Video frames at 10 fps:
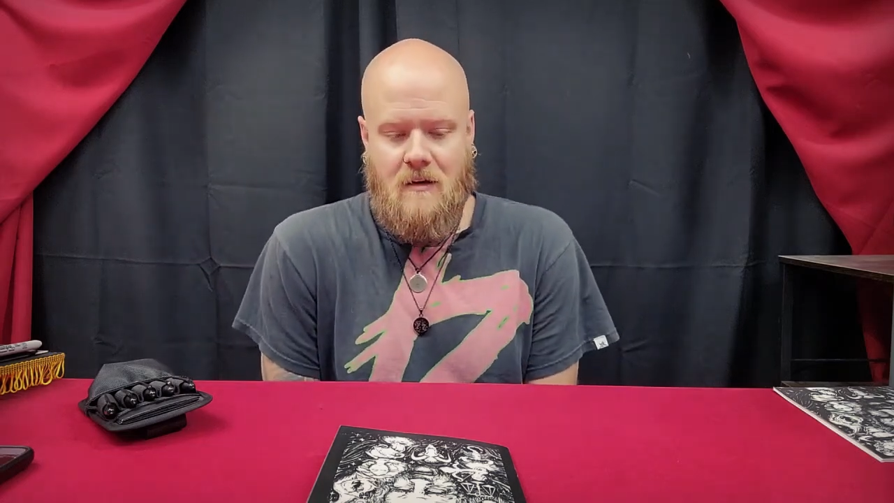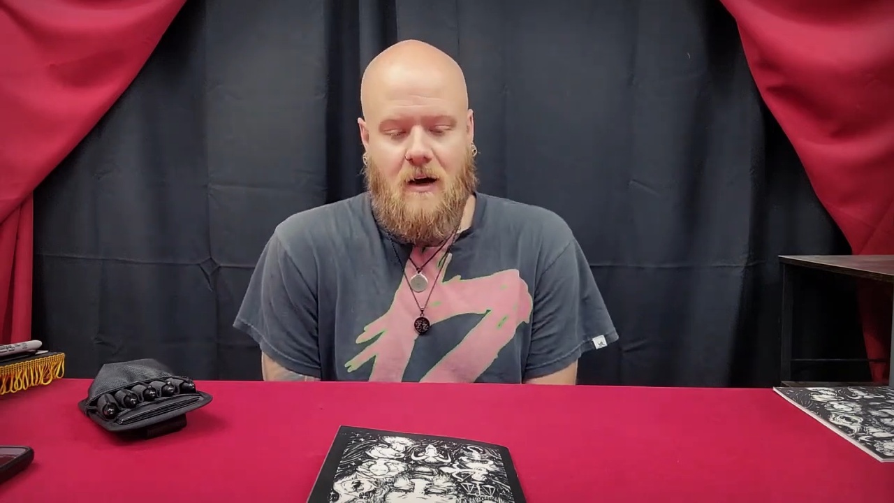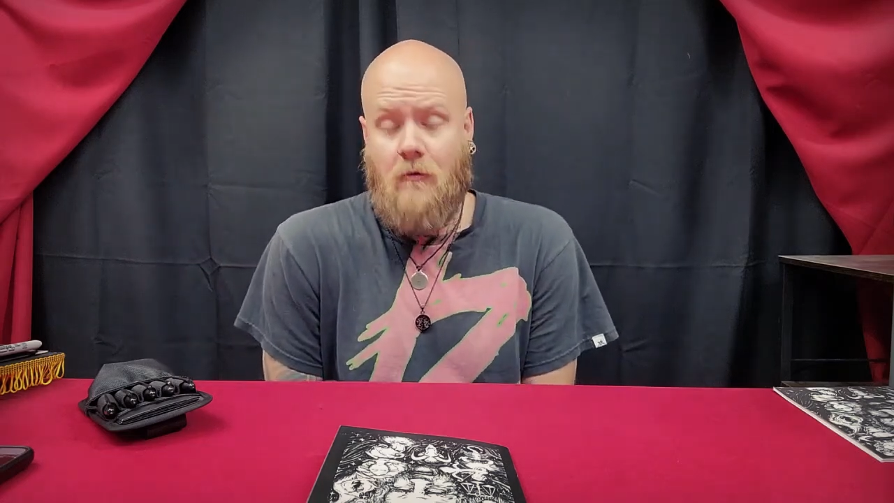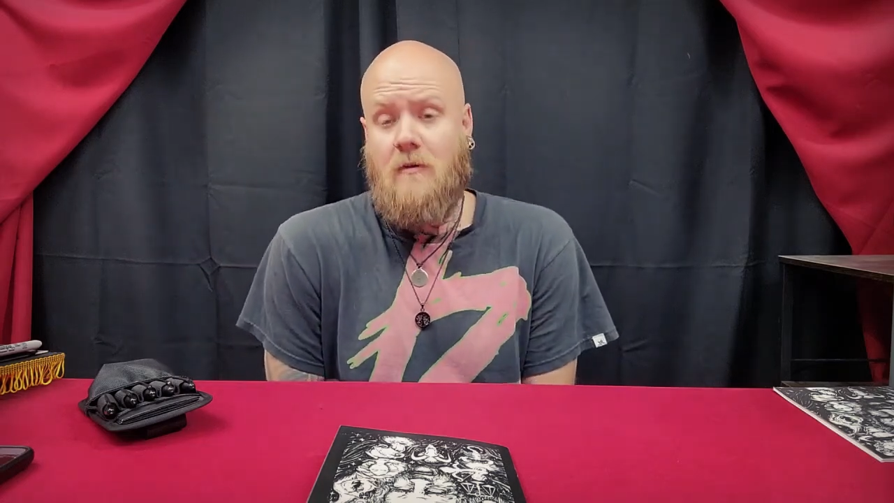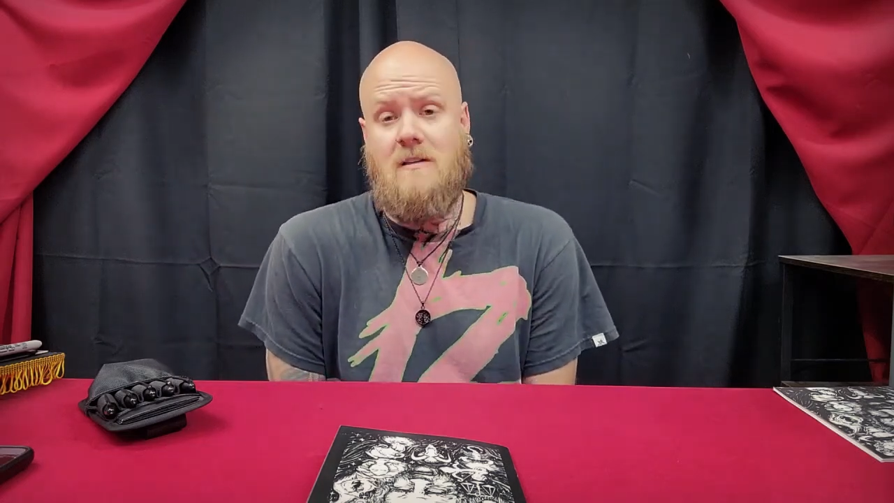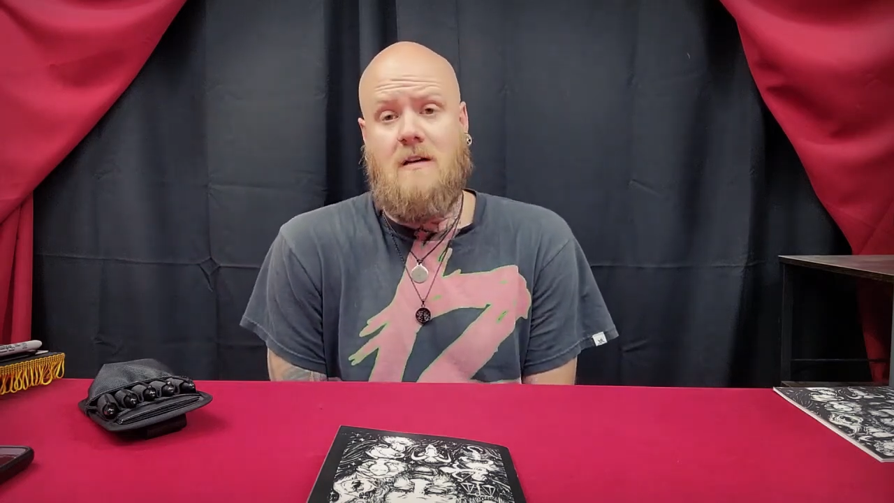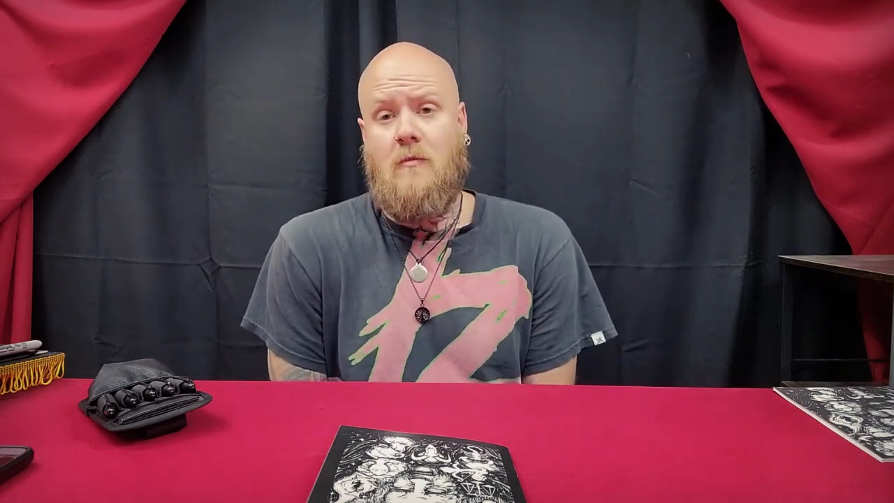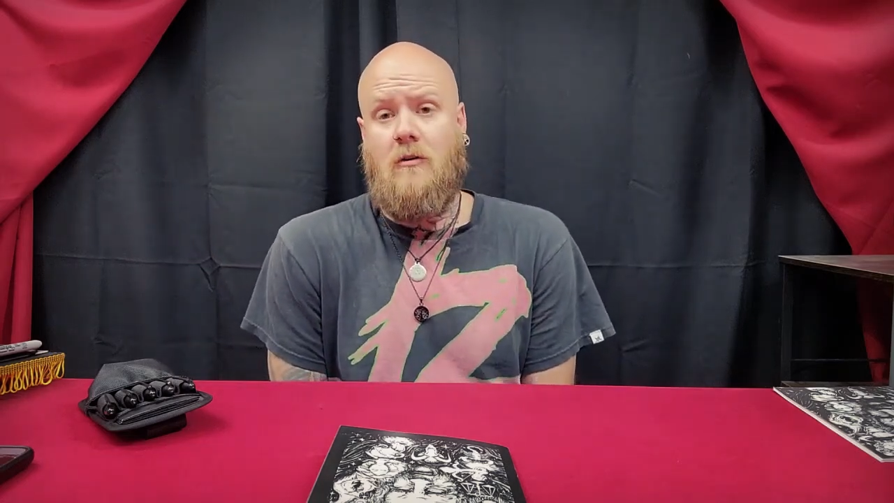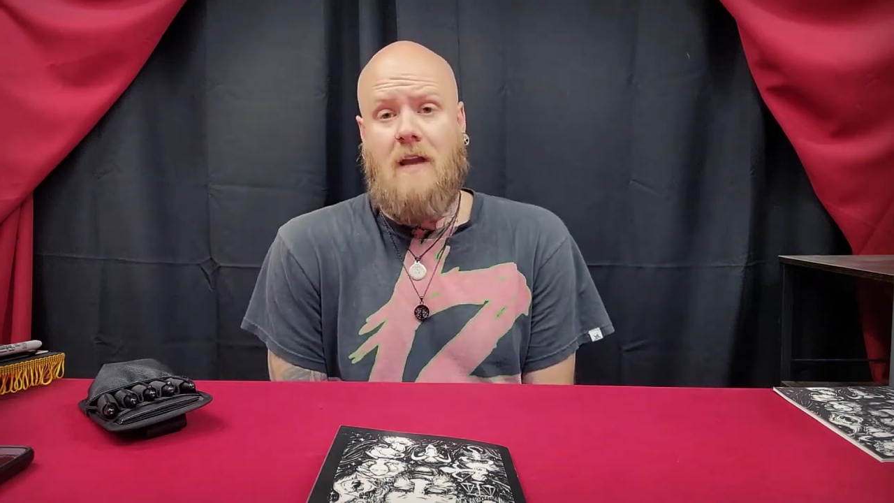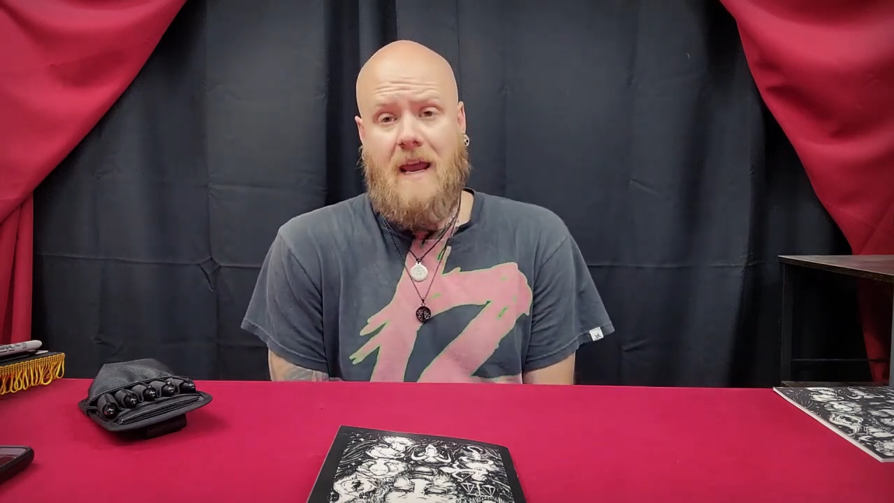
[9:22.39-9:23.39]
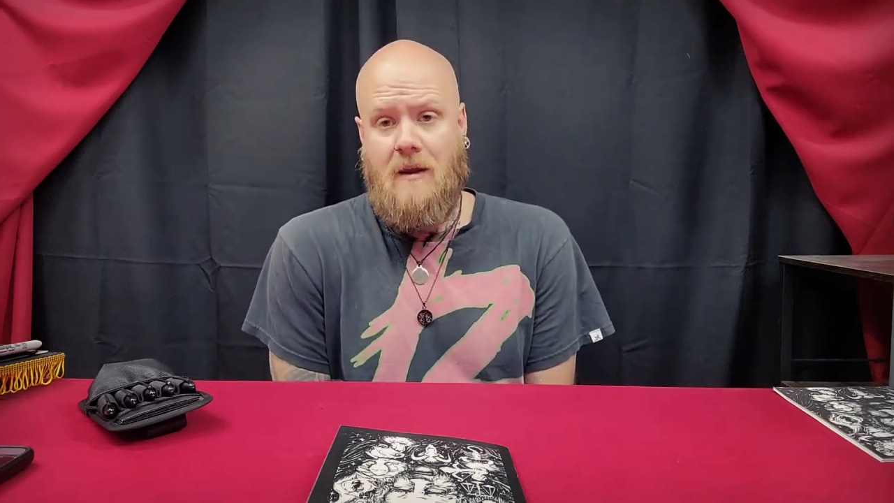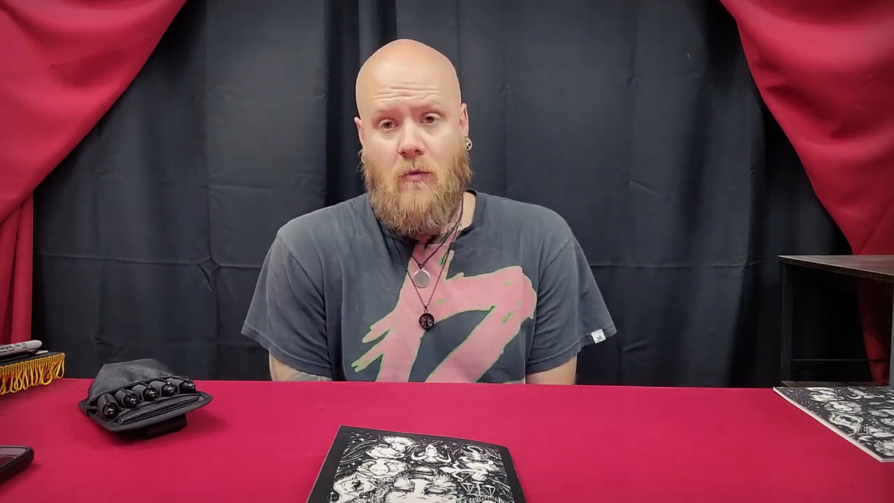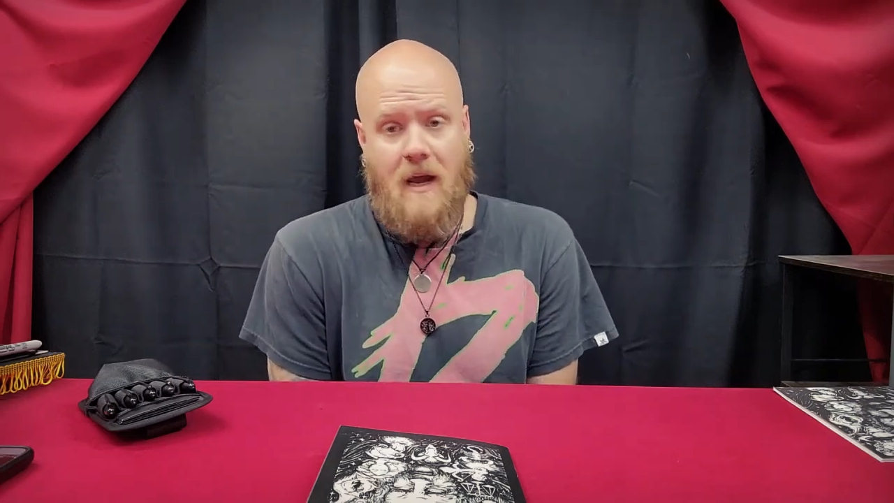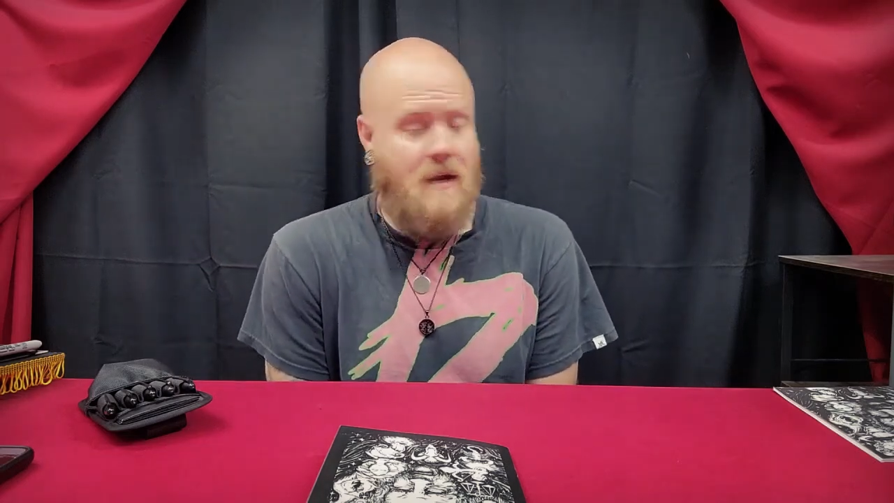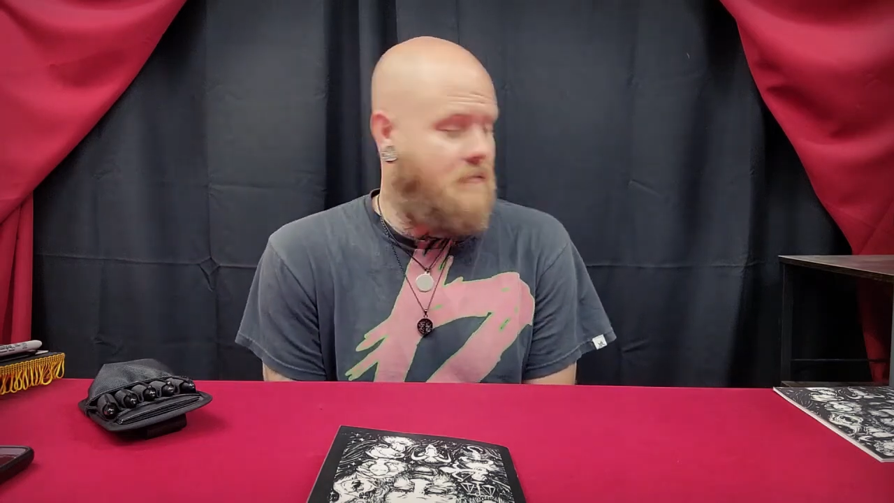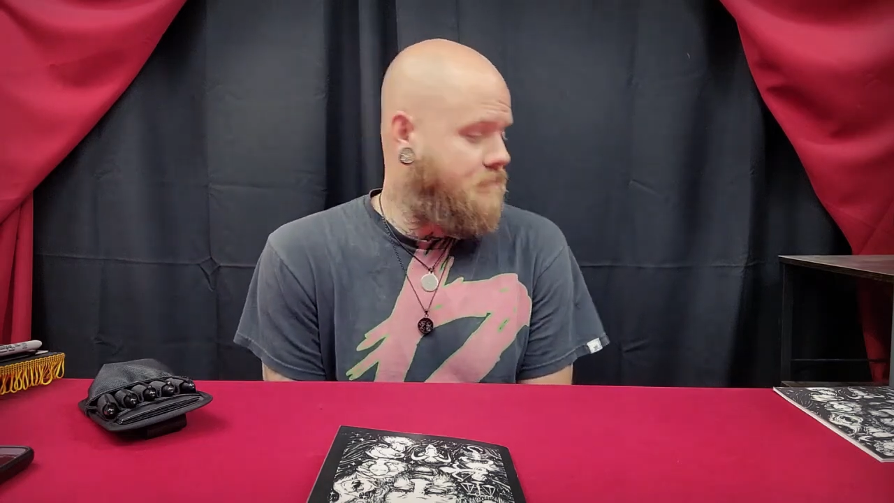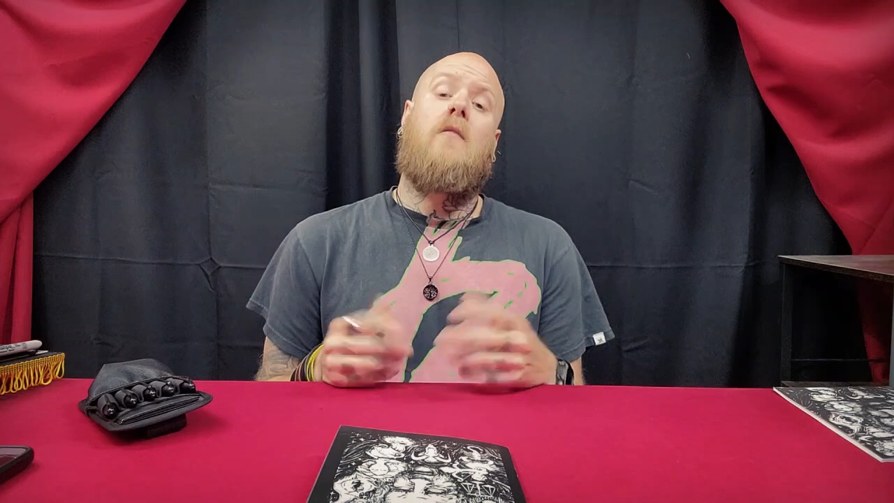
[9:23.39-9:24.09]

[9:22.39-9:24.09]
unreasonable in any way.